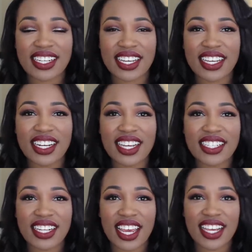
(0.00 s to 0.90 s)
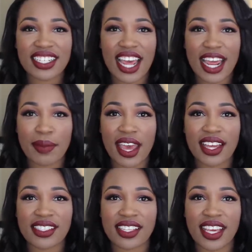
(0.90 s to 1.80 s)
did attend
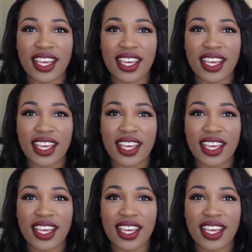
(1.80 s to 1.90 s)
IMATS